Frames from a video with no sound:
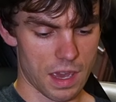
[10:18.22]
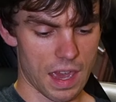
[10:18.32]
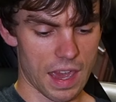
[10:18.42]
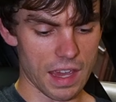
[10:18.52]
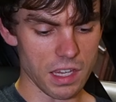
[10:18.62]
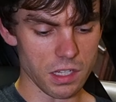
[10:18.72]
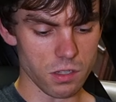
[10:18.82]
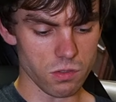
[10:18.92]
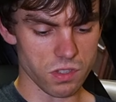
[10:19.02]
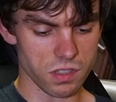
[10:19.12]

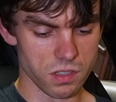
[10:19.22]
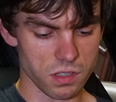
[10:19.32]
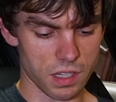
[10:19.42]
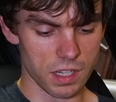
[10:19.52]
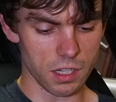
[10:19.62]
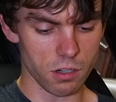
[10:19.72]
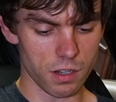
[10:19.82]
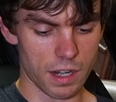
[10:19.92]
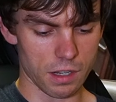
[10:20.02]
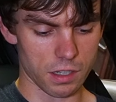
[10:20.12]
AU heater and
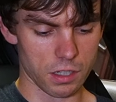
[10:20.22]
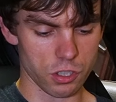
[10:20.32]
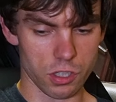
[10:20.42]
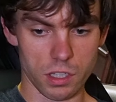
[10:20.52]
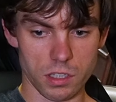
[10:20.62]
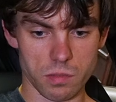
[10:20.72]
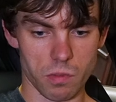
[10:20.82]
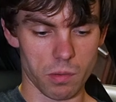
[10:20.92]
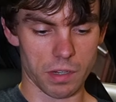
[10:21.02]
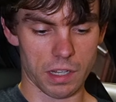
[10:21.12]
air conditioning,
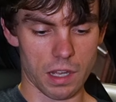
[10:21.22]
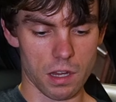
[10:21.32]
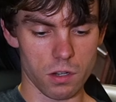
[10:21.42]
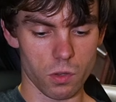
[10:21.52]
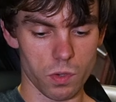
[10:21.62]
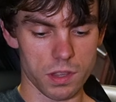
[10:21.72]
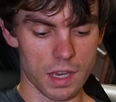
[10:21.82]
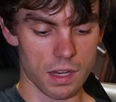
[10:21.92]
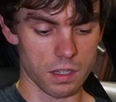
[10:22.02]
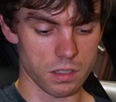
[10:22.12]
smart mechanic, I don't know what
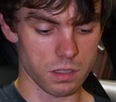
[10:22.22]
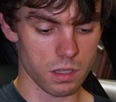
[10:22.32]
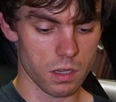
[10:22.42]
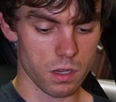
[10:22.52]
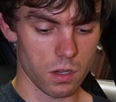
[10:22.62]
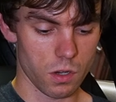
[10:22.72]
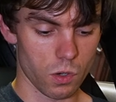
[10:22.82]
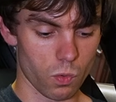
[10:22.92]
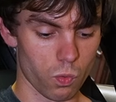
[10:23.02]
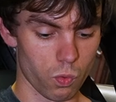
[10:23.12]
that is.
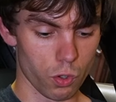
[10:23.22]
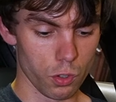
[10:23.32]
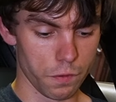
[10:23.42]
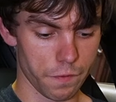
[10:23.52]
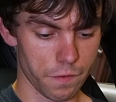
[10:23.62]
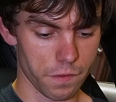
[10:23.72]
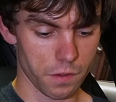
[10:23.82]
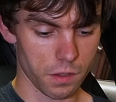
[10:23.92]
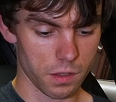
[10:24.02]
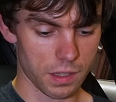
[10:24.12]
Roof,
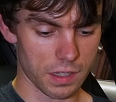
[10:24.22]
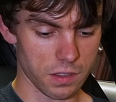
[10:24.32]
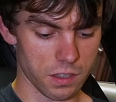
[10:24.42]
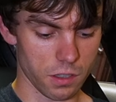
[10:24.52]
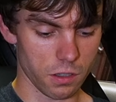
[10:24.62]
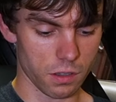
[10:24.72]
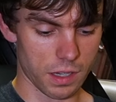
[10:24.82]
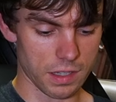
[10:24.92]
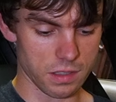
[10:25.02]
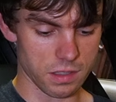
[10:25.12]
interior
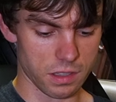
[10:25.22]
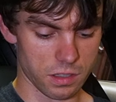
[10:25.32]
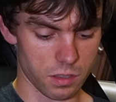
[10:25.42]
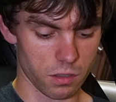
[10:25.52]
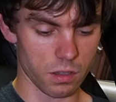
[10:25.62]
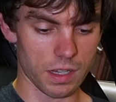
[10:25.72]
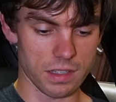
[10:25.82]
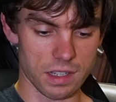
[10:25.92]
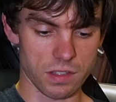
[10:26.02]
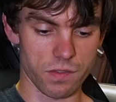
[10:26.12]
lights,
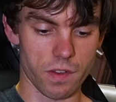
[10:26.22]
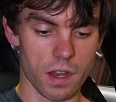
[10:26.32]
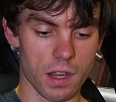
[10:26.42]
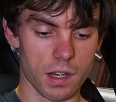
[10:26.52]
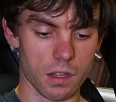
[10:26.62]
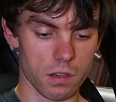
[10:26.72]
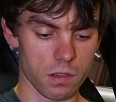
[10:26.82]
that's fine.